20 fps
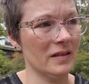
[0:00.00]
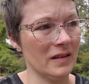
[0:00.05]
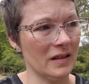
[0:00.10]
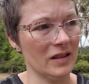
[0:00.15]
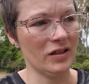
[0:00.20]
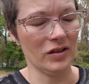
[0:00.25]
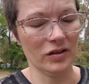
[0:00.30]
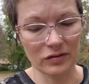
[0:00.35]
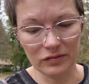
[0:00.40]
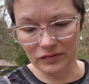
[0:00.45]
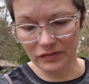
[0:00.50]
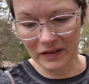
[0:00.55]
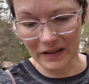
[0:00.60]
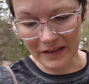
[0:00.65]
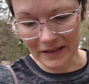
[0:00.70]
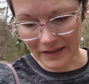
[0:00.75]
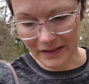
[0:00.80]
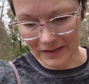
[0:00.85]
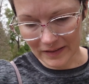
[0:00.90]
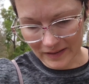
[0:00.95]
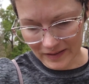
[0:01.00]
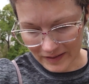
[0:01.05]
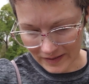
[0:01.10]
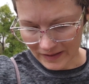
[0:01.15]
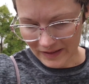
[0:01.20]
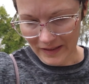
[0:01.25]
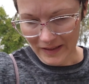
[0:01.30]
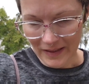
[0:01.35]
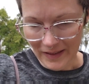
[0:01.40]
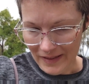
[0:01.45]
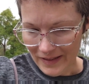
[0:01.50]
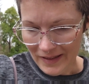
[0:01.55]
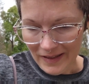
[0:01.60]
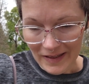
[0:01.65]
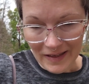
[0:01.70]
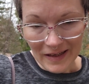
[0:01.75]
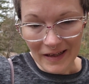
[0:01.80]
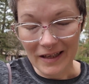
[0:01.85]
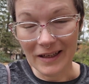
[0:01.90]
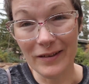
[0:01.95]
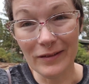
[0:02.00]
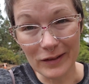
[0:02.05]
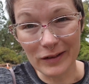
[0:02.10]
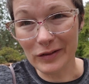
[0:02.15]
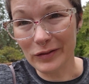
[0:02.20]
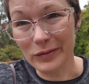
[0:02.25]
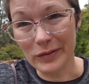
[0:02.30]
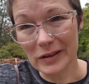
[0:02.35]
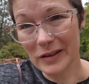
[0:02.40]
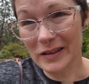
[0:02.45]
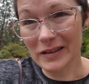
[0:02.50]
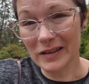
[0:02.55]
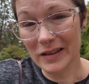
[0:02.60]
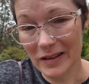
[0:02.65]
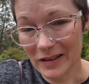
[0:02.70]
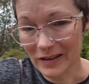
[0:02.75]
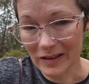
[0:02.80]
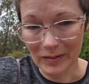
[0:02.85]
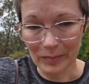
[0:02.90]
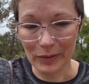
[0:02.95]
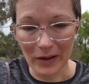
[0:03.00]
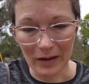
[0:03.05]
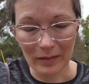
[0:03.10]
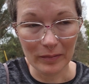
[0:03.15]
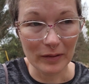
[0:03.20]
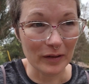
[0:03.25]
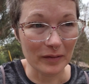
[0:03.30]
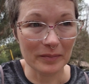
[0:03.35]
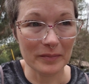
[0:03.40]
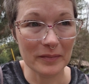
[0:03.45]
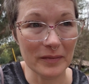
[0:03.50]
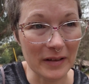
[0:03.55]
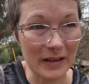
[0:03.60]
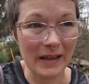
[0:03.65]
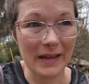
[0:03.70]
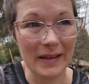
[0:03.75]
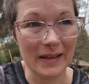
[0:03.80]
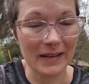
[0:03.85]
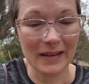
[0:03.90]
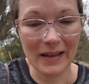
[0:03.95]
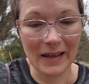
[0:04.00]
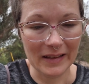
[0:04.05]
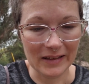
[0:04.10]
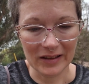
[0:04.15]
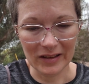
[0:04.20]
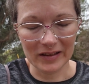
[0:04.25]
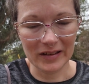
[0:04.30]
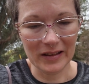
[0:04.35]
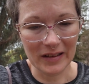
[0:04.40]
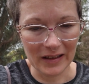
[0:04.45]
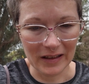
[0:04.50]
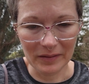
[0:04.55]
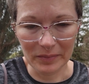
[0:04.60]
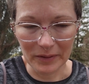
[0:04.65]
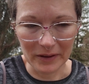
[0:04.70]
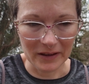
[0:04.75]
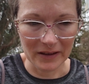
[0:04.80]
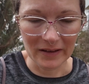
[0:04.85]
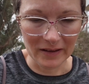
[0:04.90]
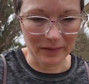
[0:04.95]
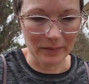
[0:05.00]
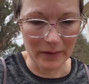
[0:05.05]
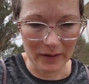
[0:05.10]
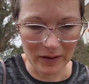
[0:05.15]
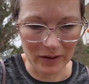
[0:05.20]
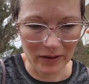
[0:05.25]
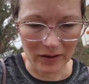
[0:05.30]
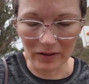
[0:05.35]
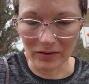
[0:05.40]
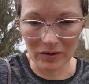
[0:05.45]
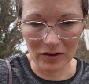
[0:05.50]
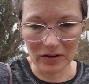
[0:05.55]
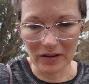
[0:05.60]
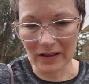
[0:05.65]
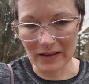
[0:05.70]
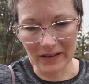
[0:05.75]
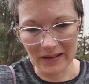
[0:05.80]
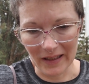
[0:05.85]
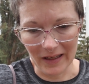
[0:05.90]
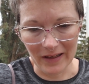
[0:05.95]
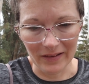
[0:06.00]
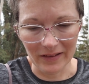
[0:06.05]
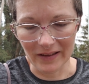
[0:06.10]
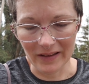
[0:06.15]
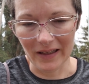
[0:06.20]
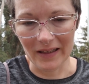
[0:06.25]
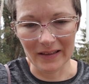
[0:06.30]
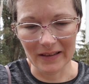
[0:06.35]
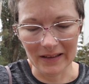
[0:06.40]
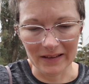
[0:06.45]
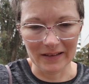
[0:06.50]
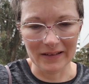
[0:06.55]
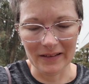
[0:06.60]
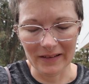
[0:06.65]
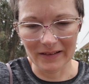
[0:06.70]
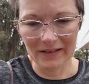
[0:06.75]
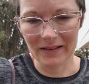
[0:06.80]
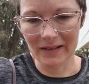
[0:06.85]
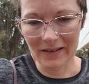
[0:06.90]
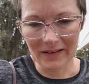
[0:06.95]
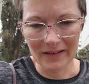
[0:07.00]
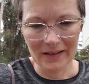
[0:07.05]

issue fixed, and it was a really silly problem that I just think because I've been so stressed out, I didn't